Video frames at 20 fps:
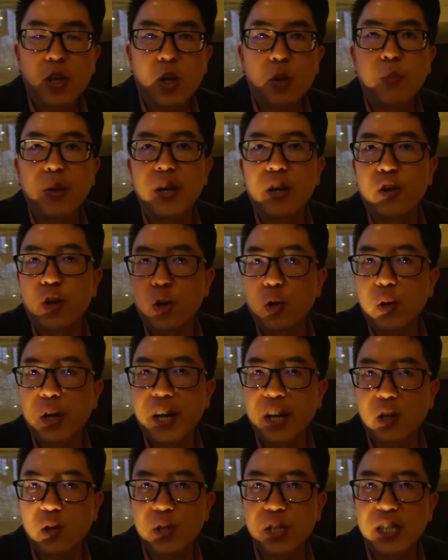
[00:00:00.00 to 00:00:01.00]
you meet a new
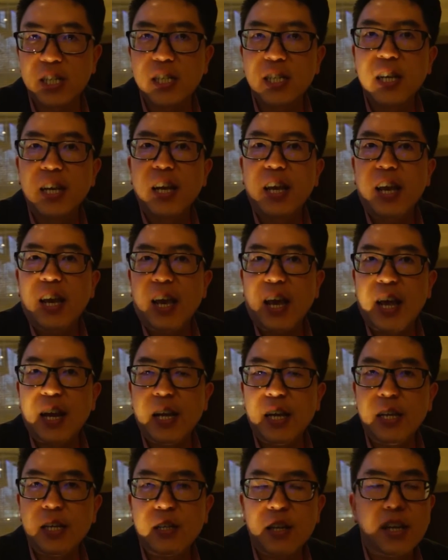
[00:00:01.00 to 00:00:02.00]
Higgledy
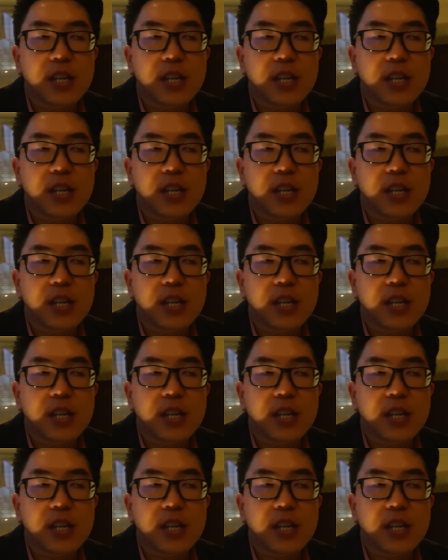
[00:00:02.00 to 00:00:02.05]
and his,